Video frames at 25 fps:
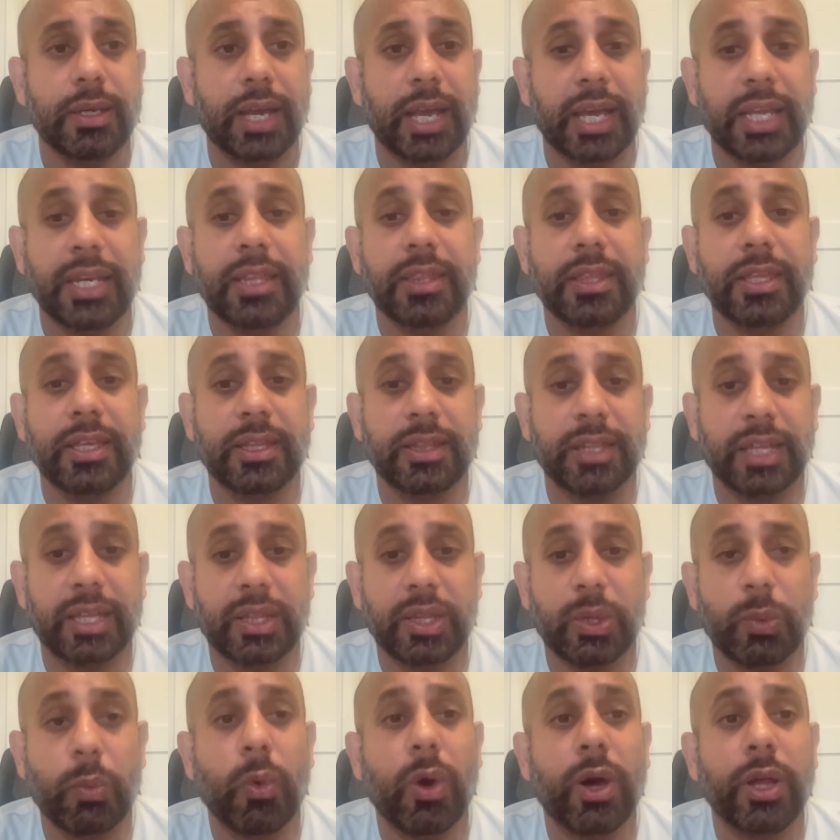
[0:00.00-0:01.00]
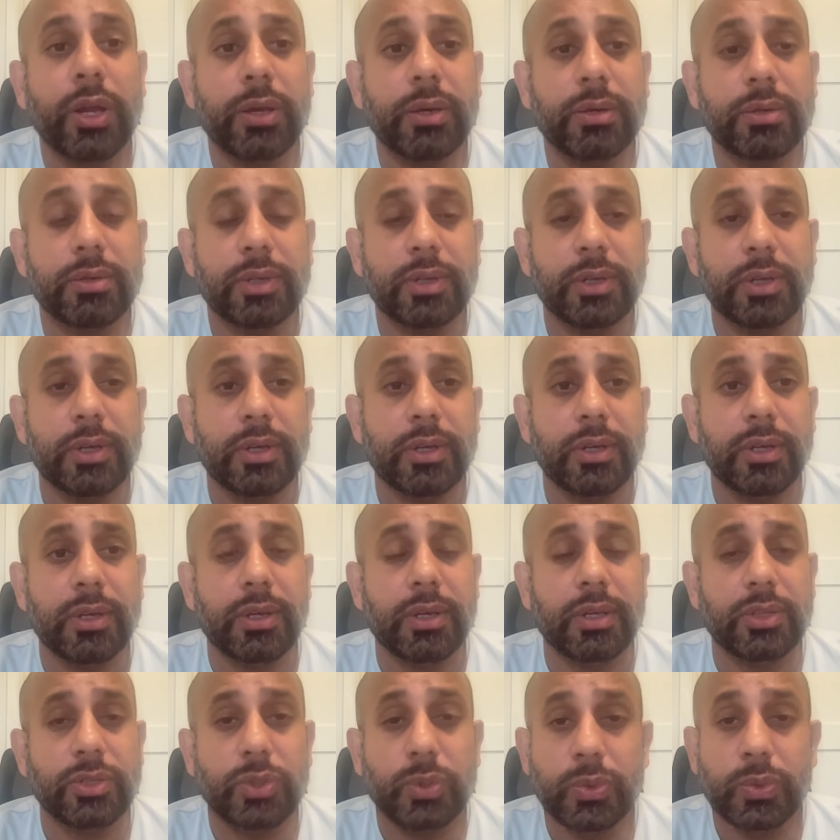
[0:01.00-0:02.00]
anything that they want to
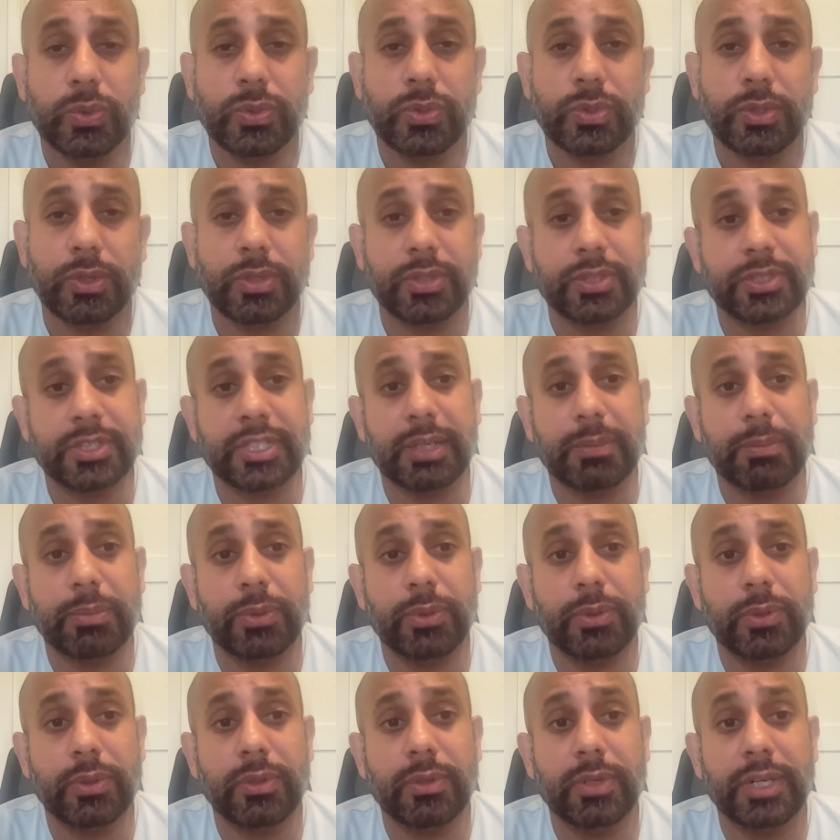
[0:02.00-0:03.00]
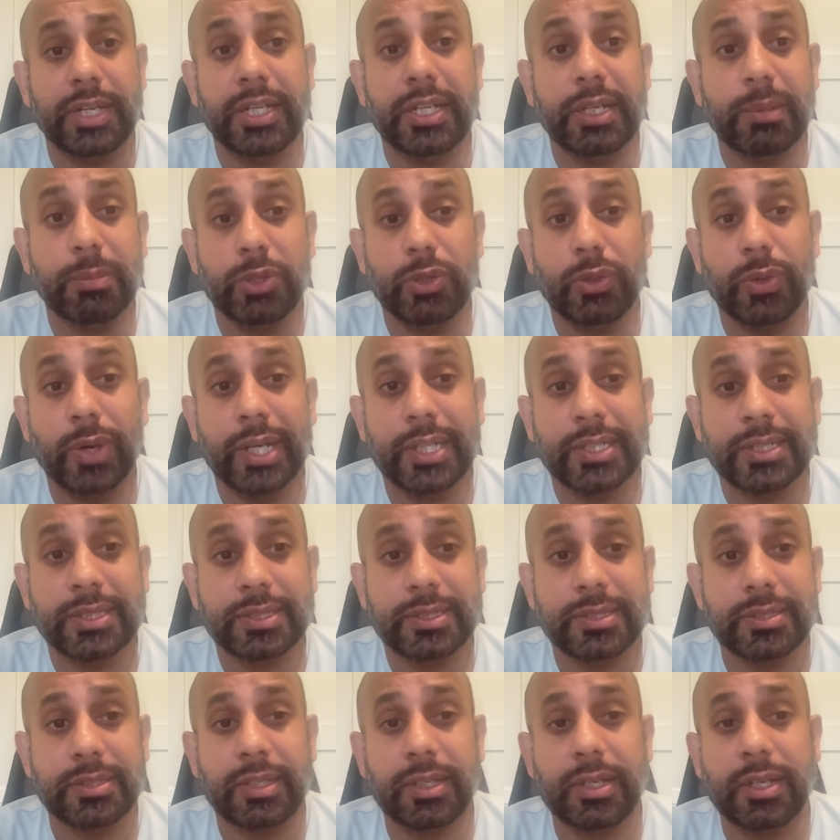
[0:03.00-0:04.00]
use. For example,
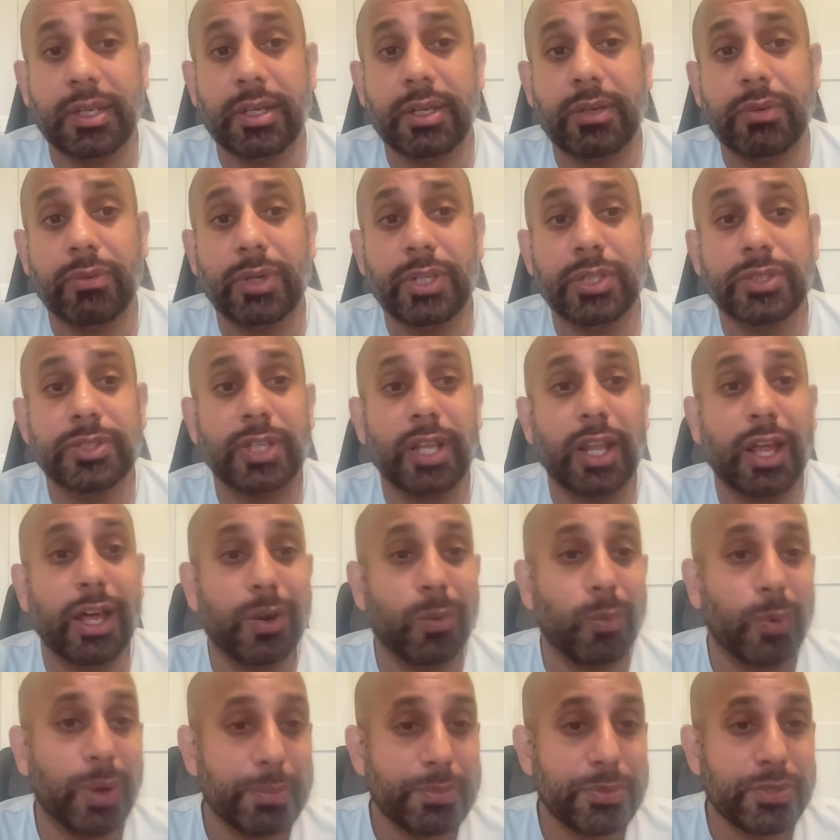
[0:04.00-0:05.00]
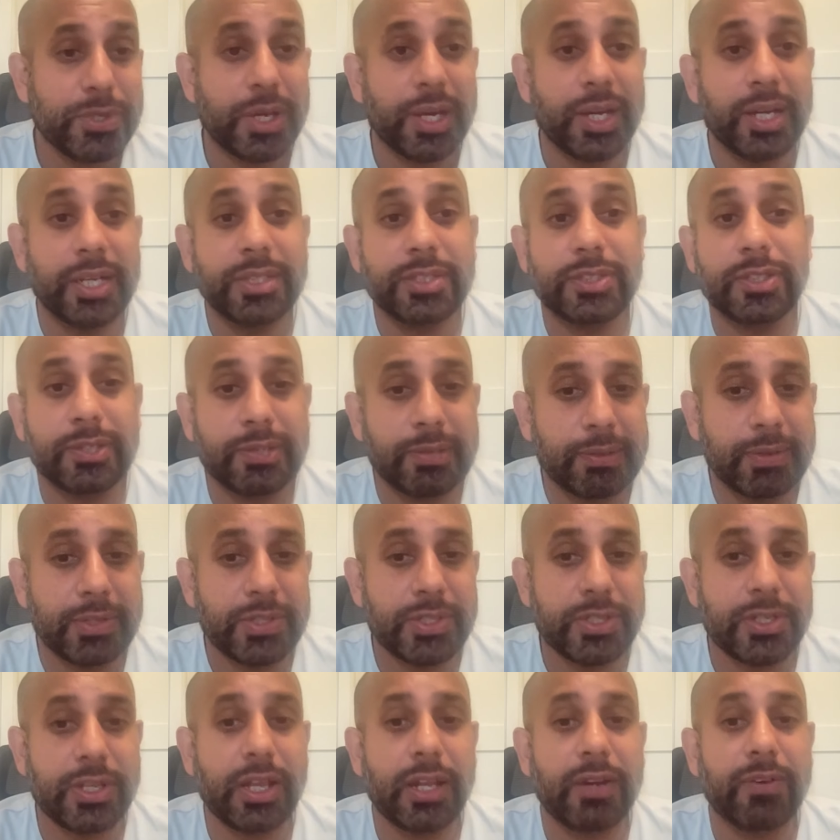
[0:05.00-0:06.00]
AWS runs a lot of websites,
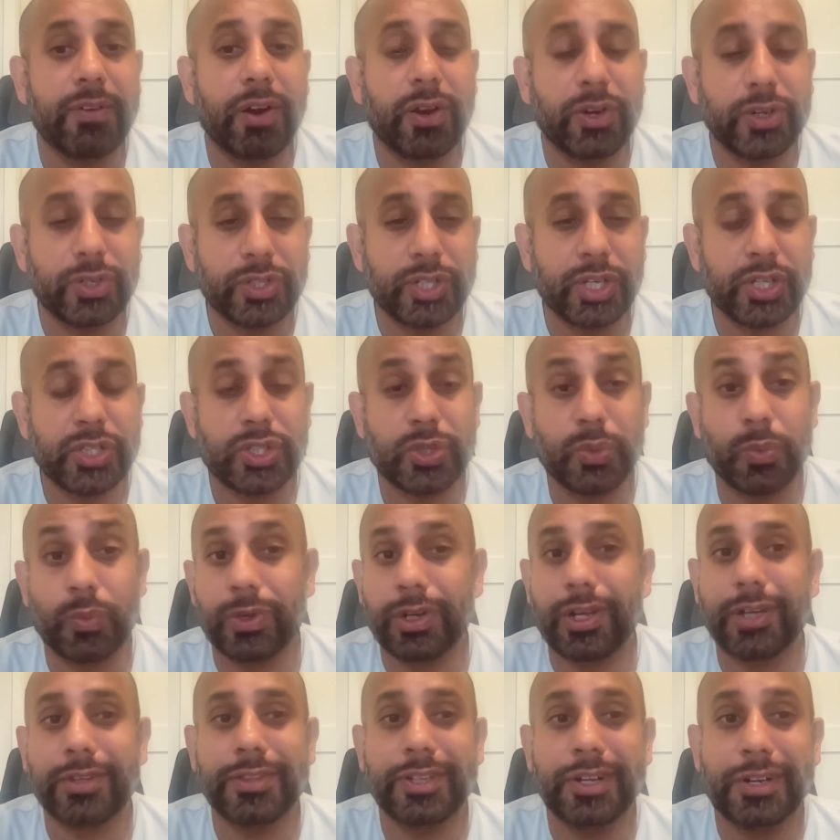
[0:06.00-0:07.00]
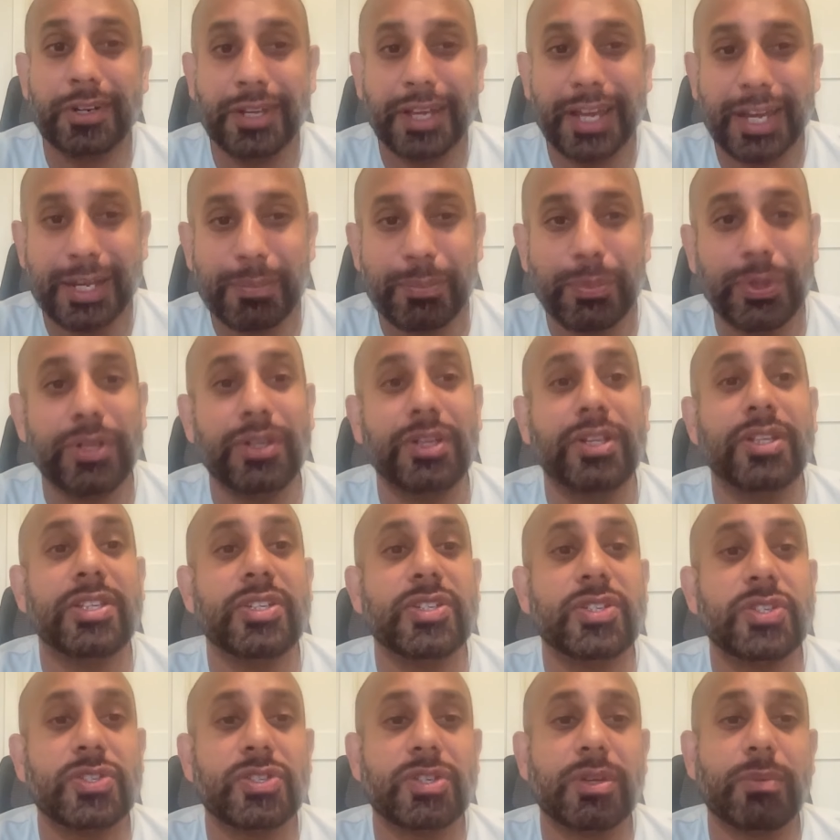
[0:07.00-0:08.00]
runs a lot of architecture. We're not there yet, but
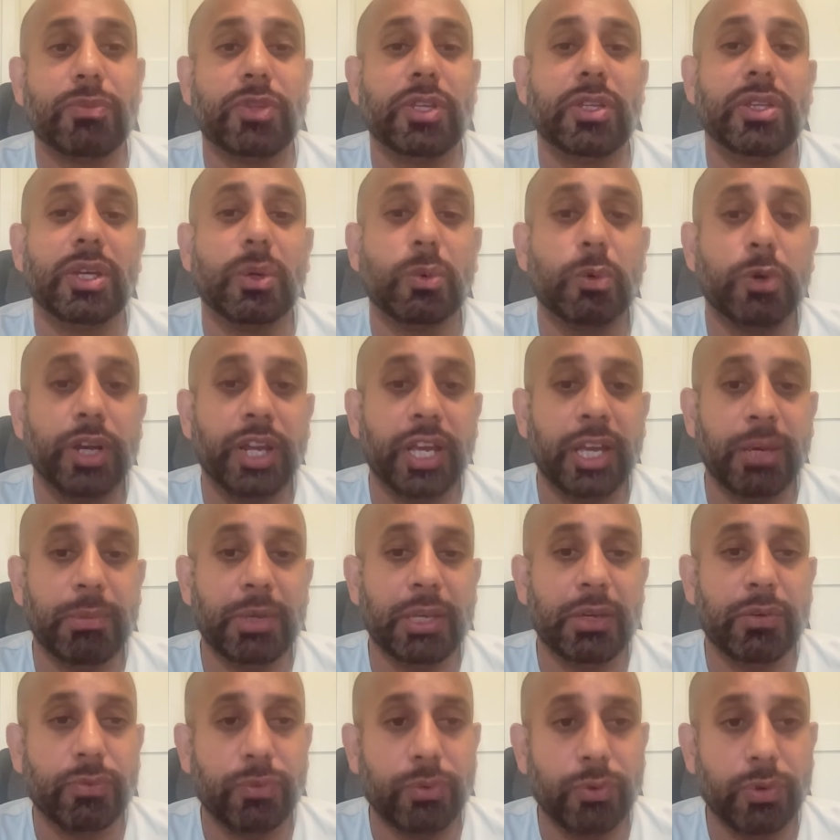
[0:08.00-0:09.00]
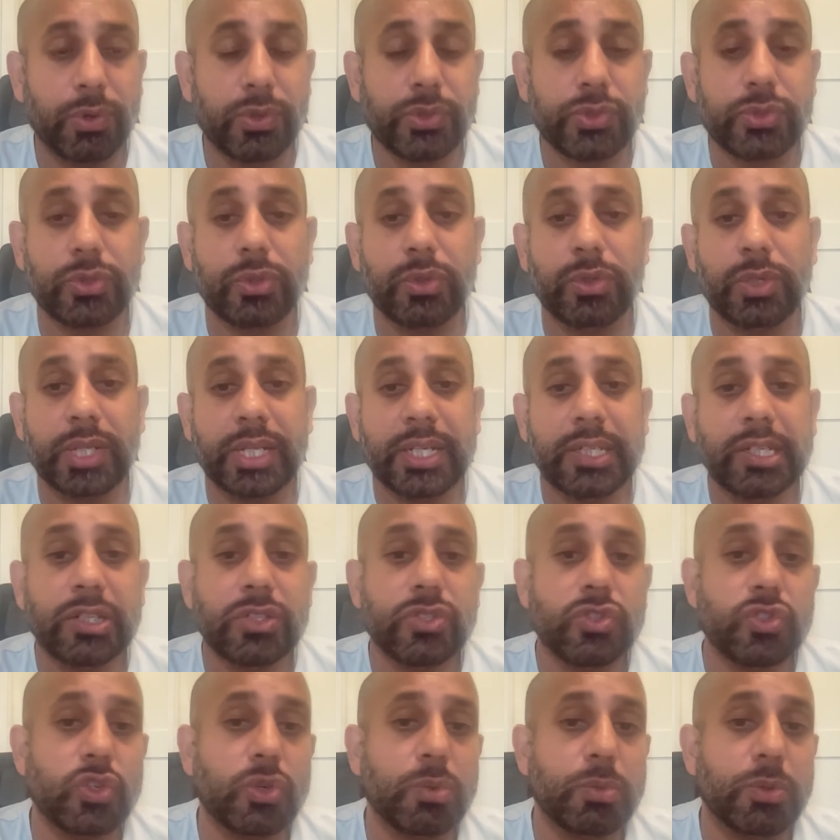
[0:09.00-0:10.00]
this is something that we're aiming for. So end
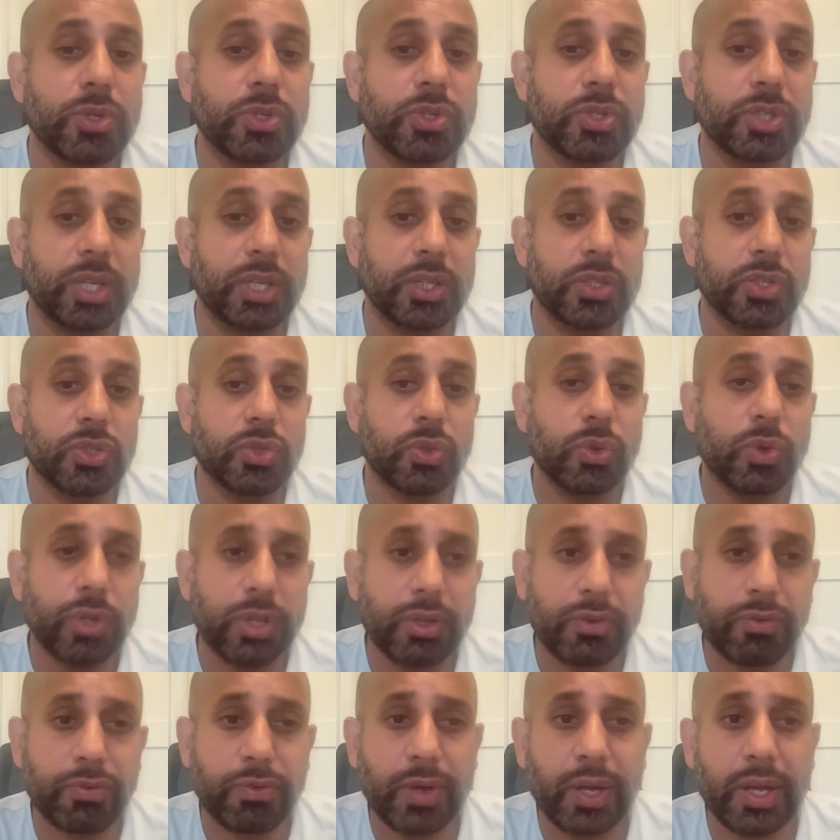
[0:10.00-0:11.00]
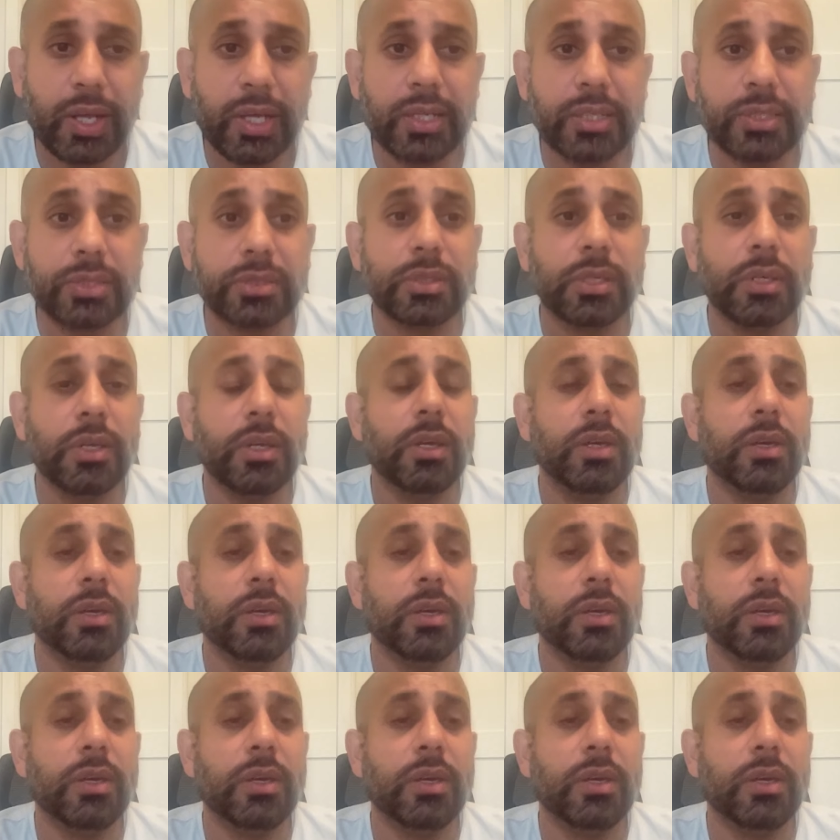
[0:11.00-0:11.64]
consumers can store their files,